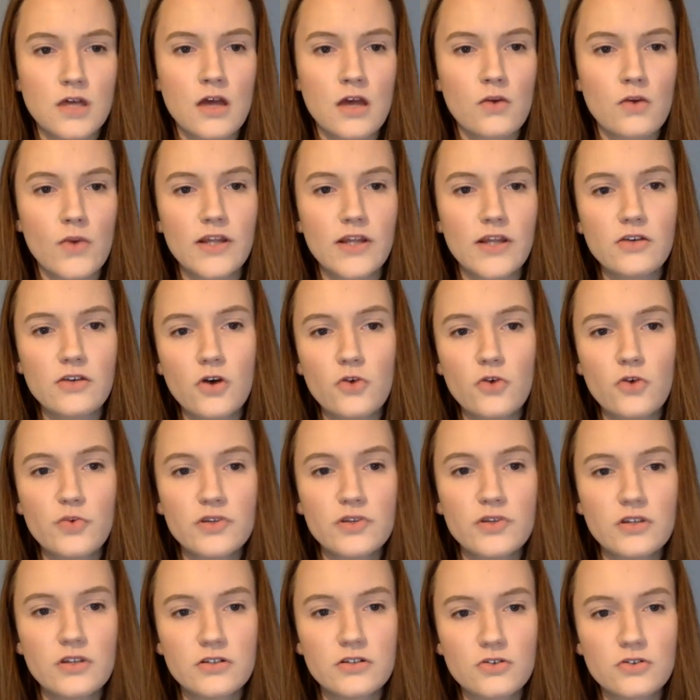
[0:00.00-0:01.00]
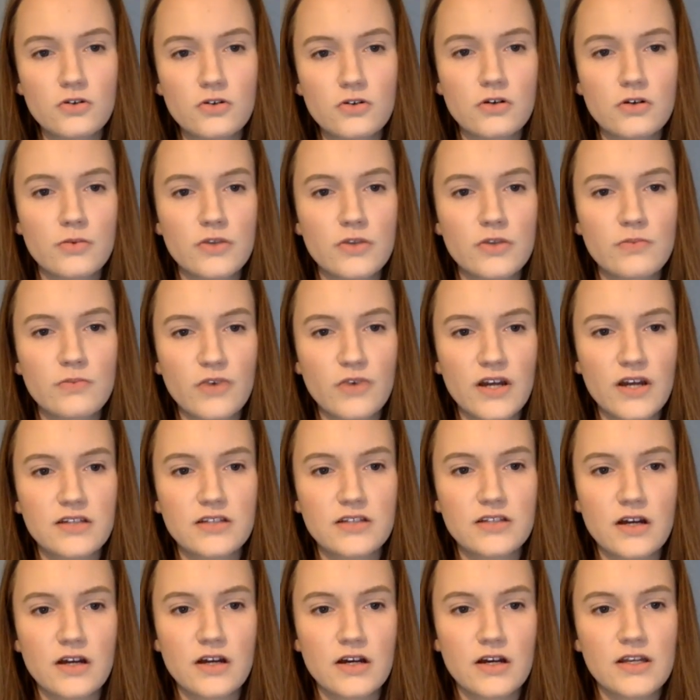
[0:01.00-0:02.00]
When you open the door with bright
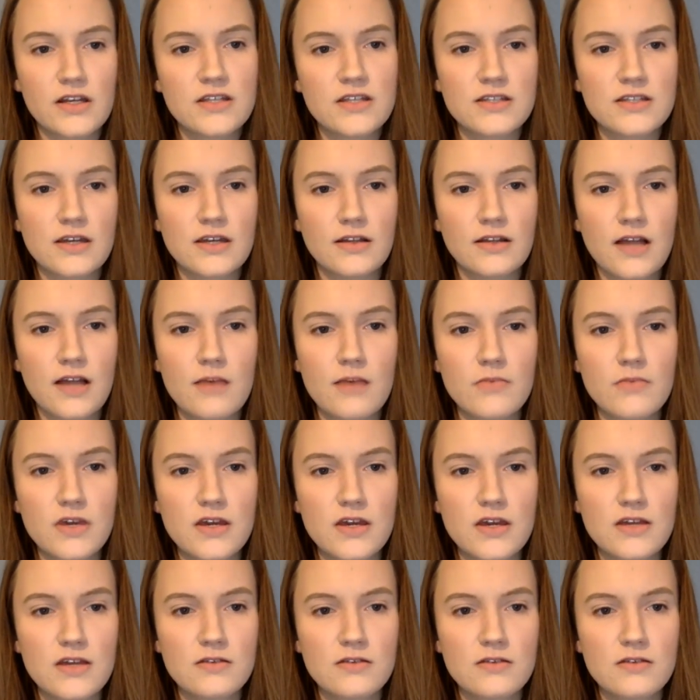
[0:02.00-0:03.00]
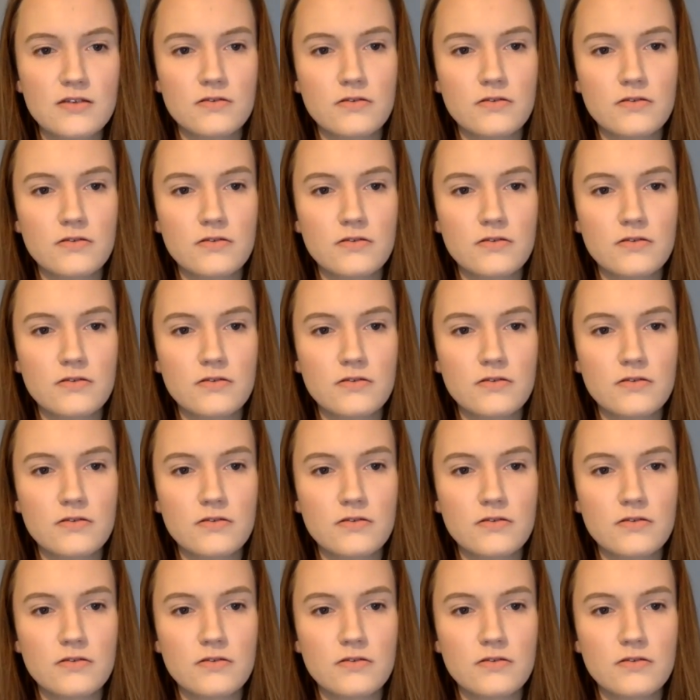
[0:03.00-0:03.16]
eyes and let me in,